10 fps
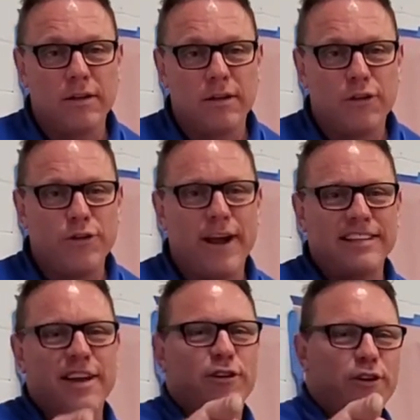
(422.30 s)
You guys
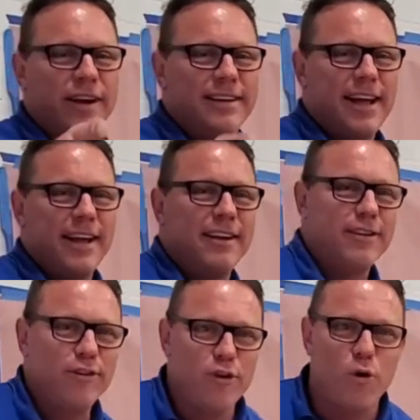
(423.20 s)
have a great day.
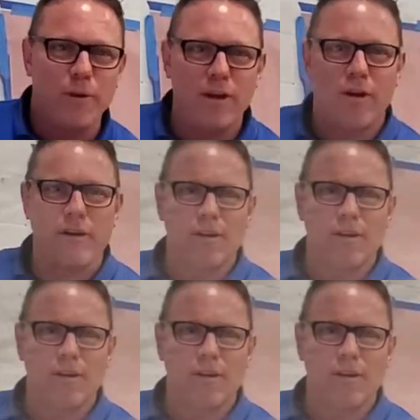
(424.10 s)
You know we are.